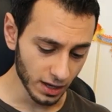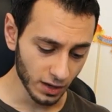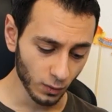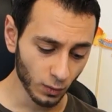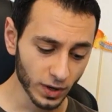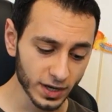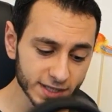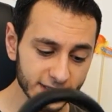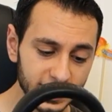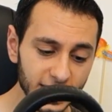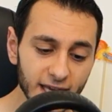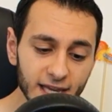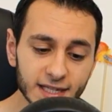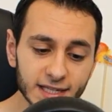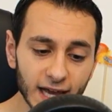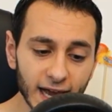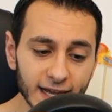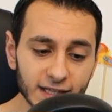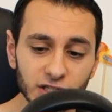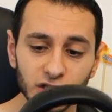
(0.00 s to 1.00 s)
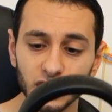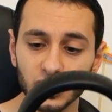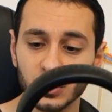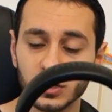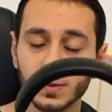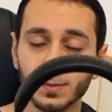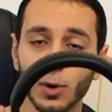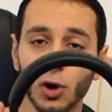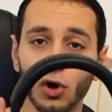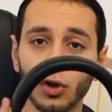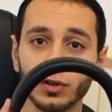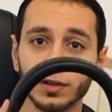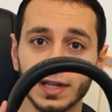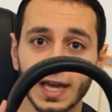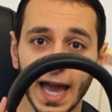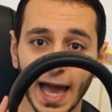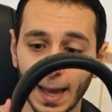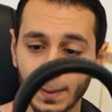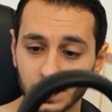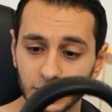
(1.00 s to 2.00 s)
Whereas these, I had to use them on
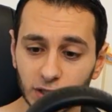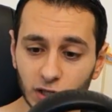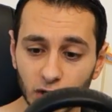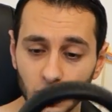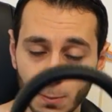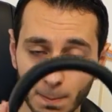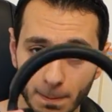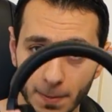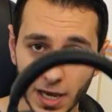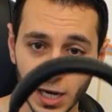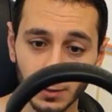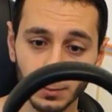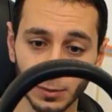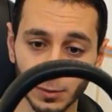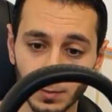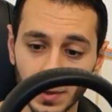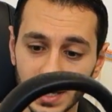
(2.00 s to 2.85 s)
the absolute minimum.